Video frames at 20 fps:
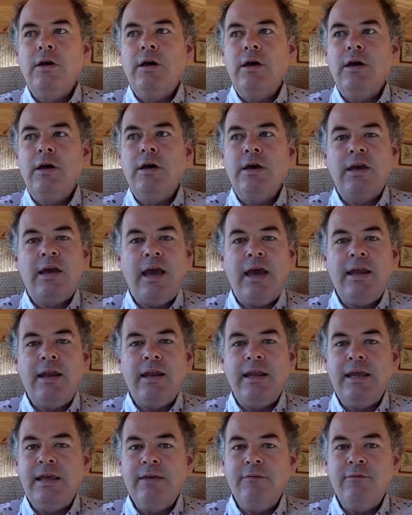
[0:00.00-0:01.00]
It can
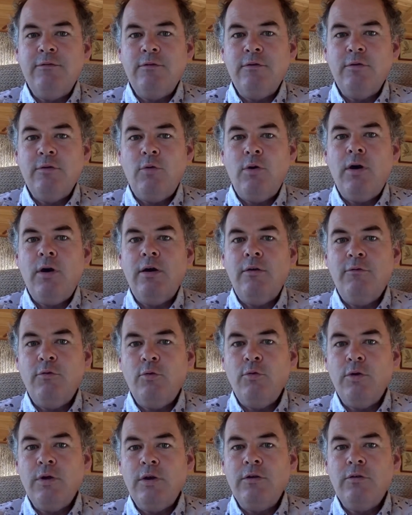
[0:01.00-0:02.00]
leave quite a
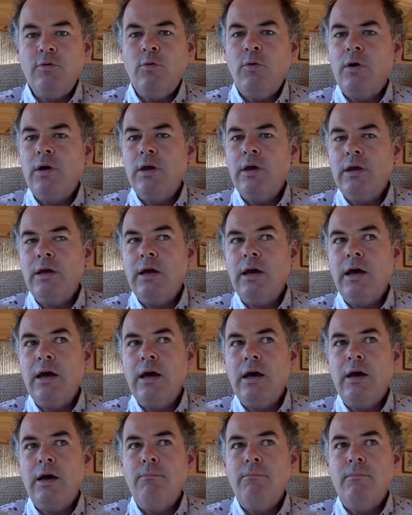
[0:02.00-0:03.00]
void, quite
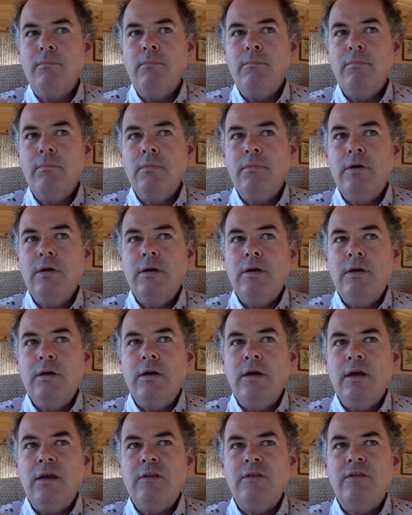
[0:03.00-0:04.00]

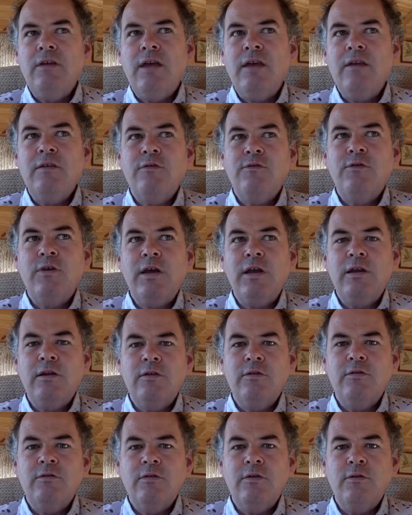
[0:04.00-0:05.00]
intense
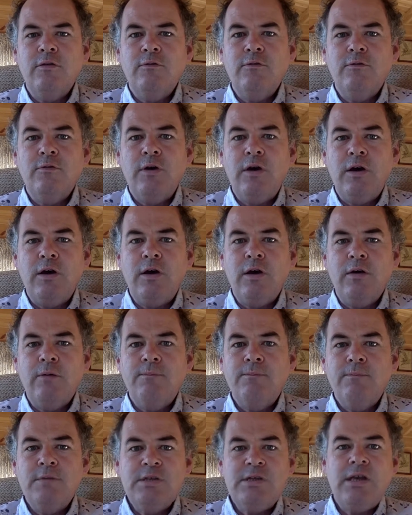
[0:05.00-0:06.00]
feelings of
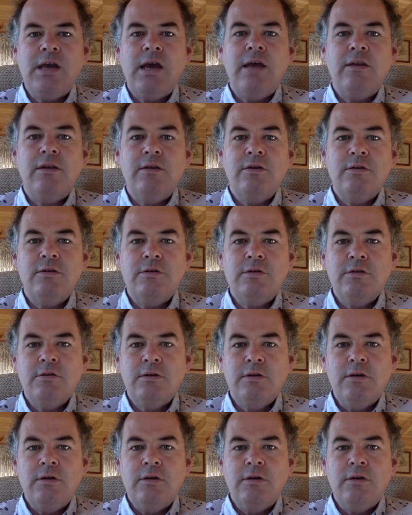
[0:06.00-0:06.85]
sadness.